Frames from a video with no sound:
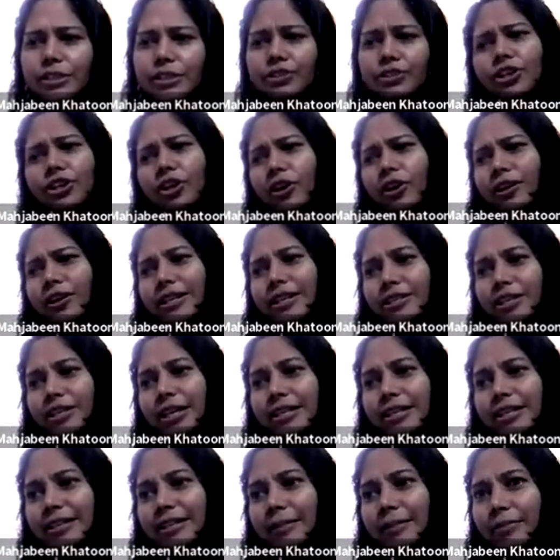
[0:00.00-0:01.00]
security check
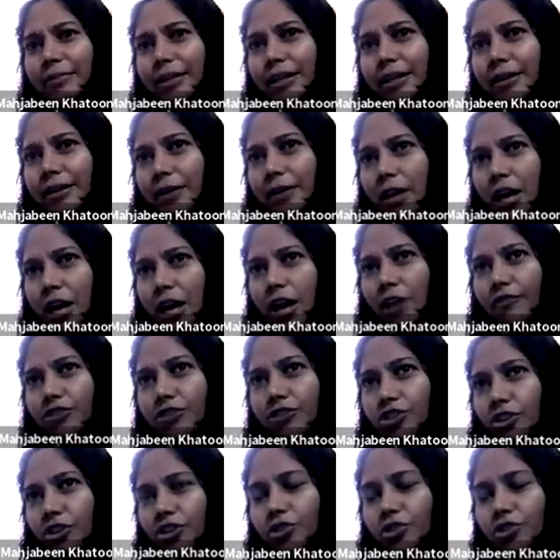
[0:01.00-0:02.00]
is something which
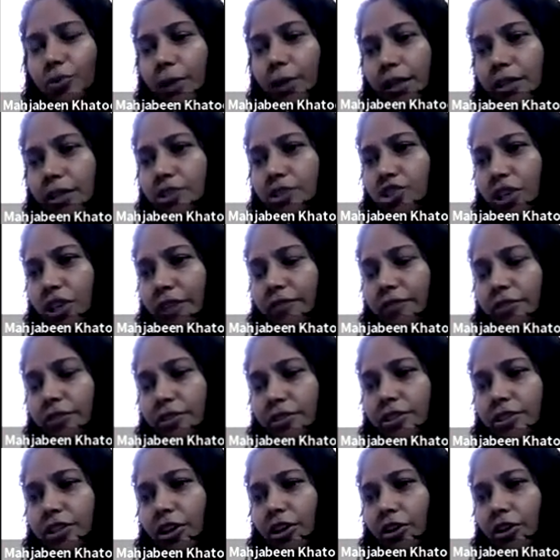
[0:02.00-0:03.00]
you're doing the check for the
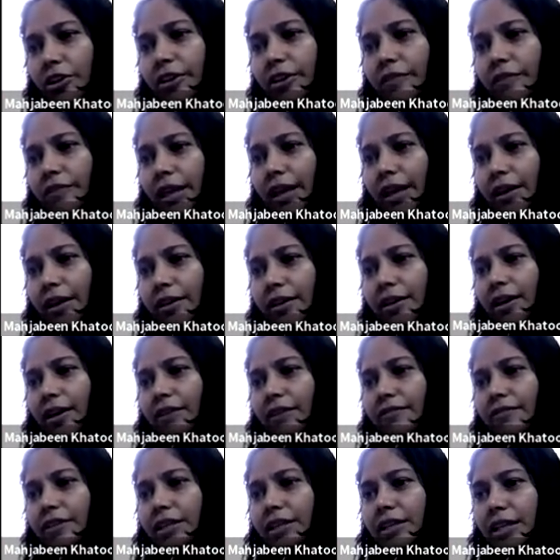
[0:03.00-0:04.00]
security of the
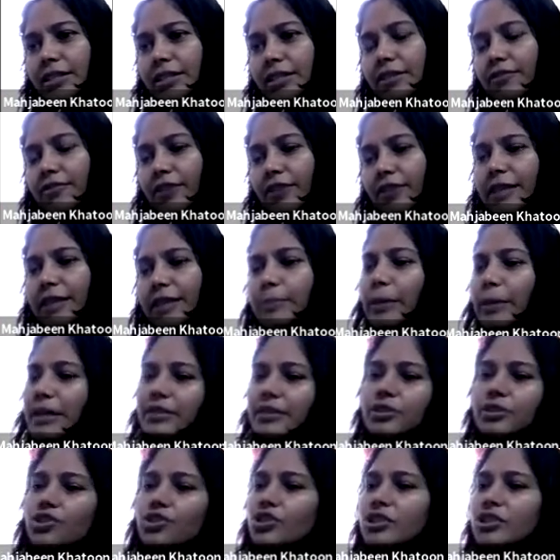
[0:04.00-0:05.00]
aircraft in case if any
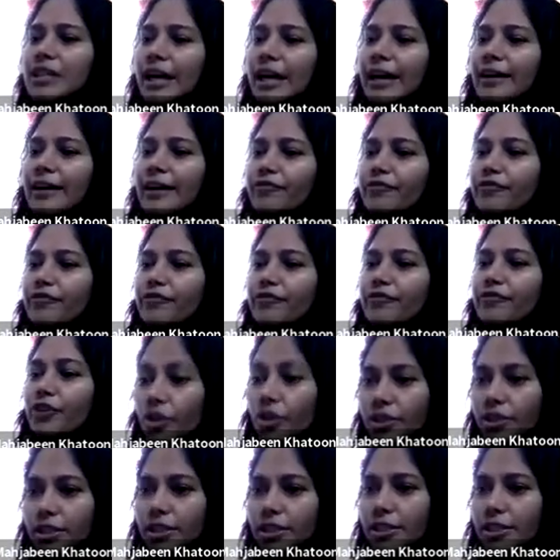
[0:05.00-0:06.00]
passengers have
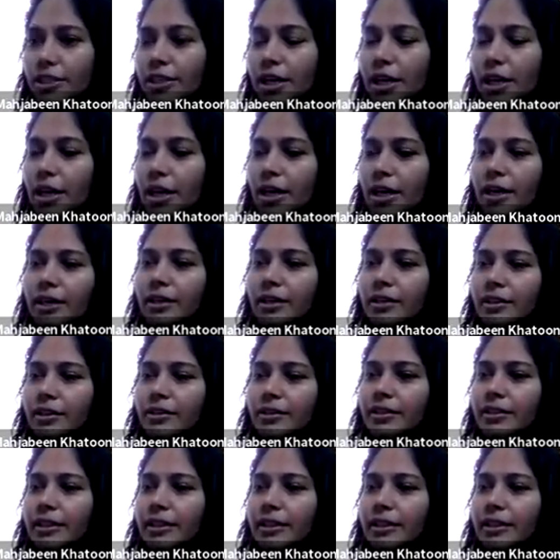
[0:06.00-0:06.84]
forgotten uh,